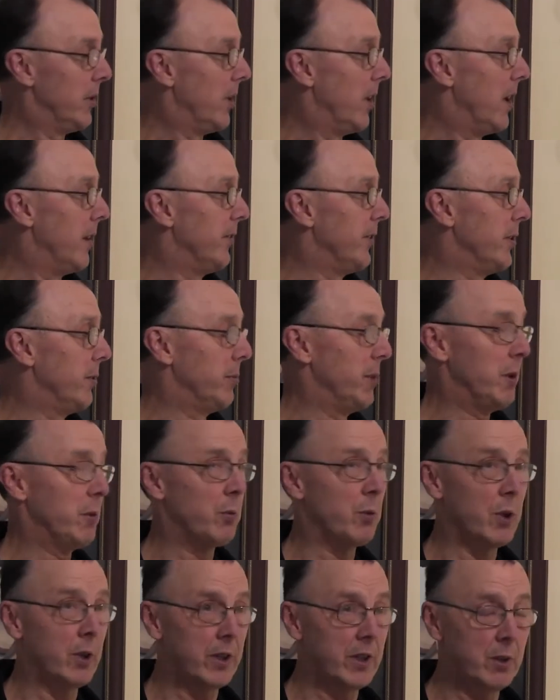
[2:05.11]
often be
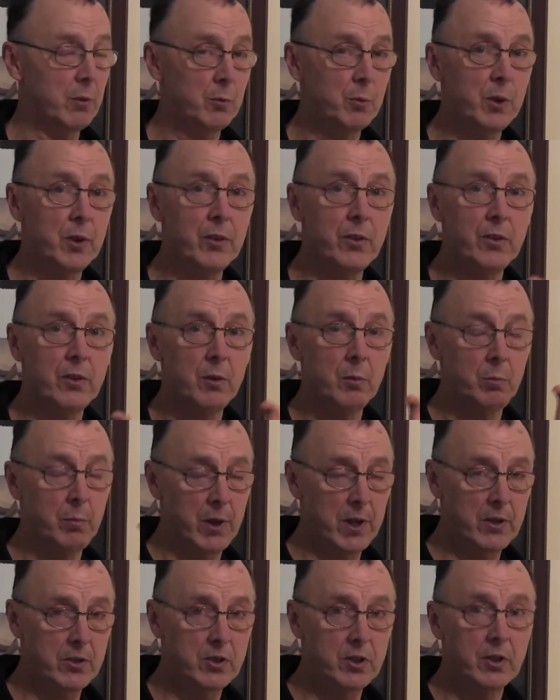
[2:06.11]
working with the
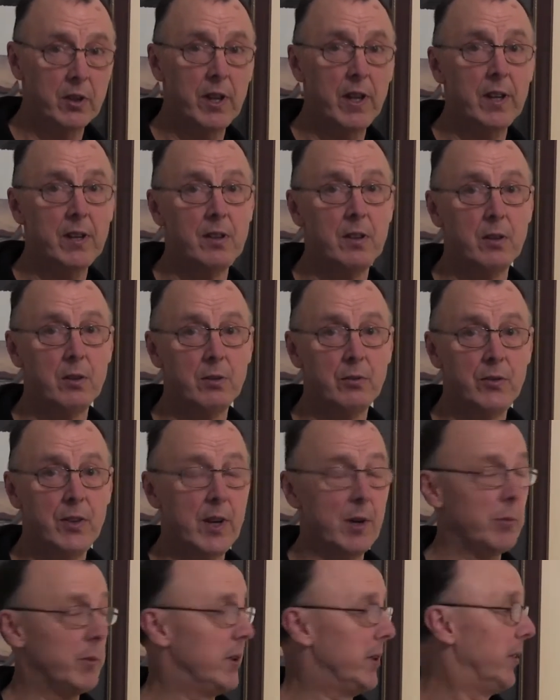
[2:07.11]
patient and their
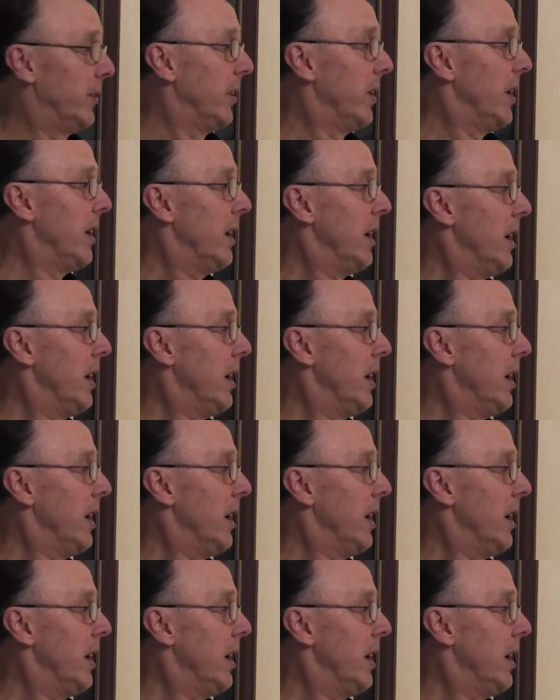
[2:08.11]
families